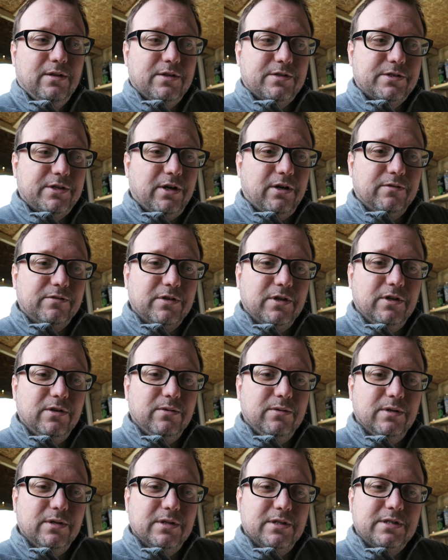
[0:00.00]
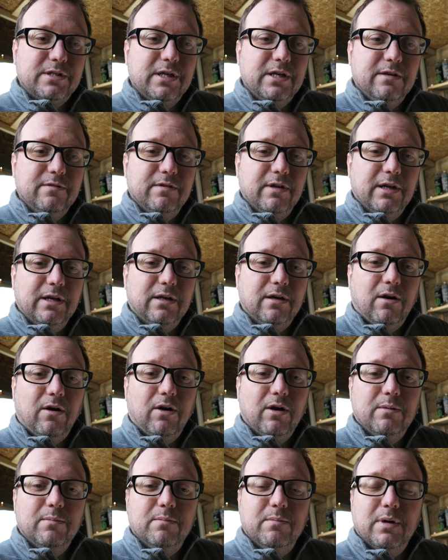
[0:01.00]
this afternoon and this evening,
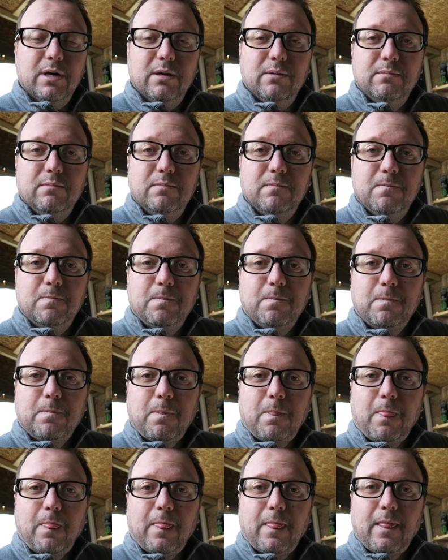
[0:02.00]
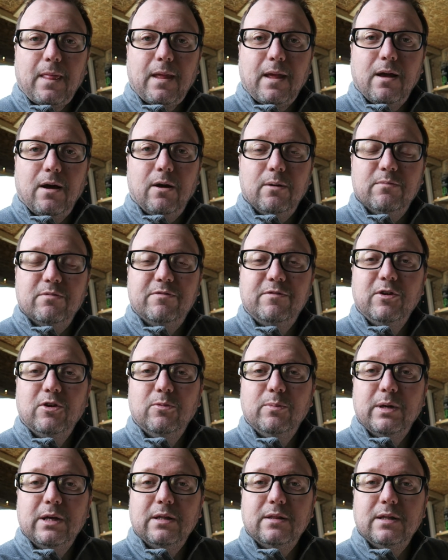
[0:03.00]
I'm
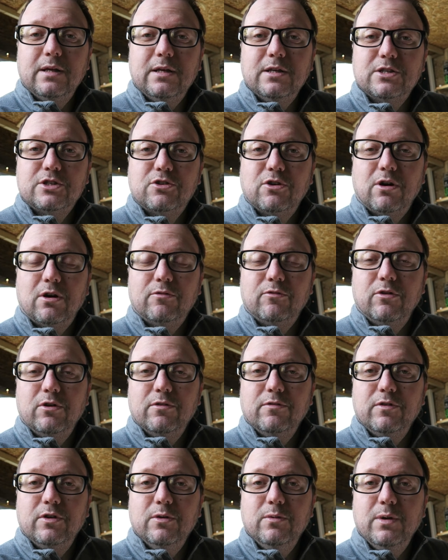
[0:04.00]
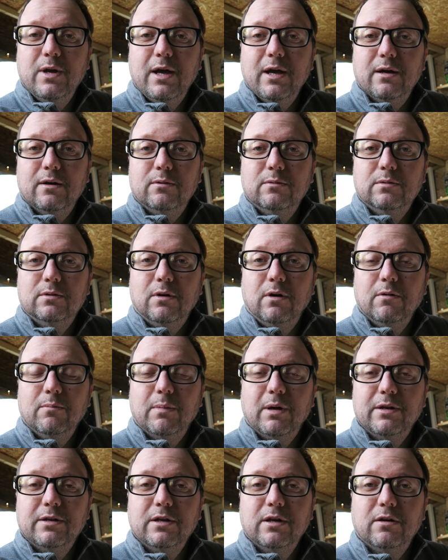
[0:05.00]
filming the Strava review now on
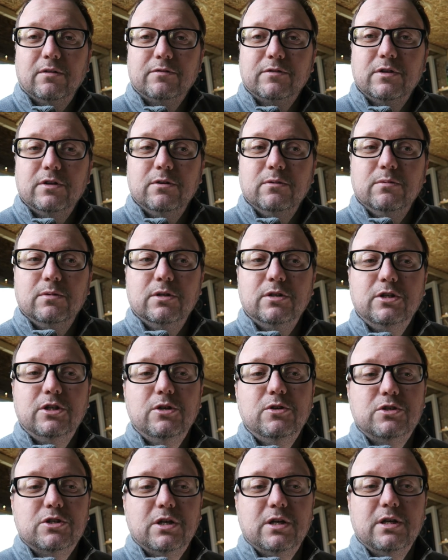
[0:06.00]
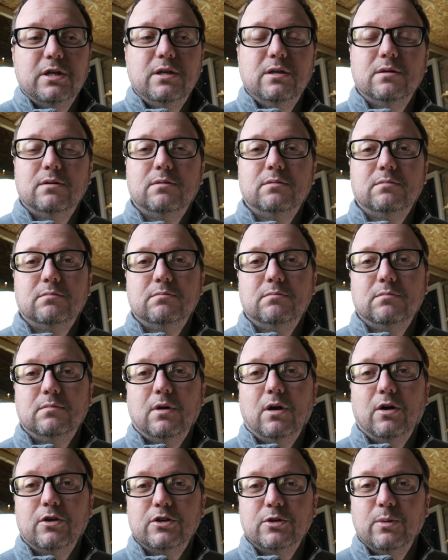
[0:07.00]
Monday afternoon. Usually
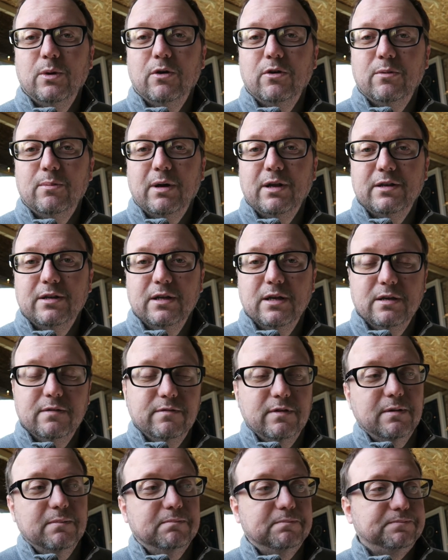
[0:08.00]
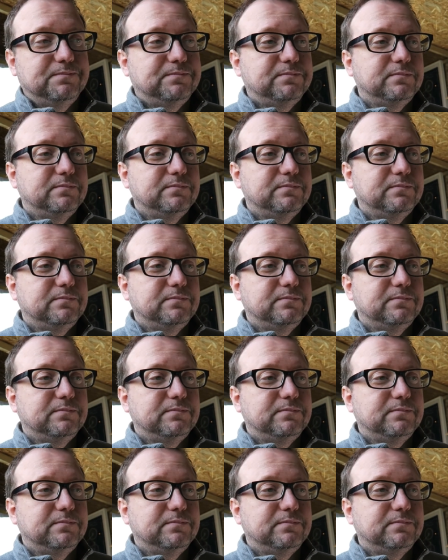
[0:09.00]
I do it on a Monday evening,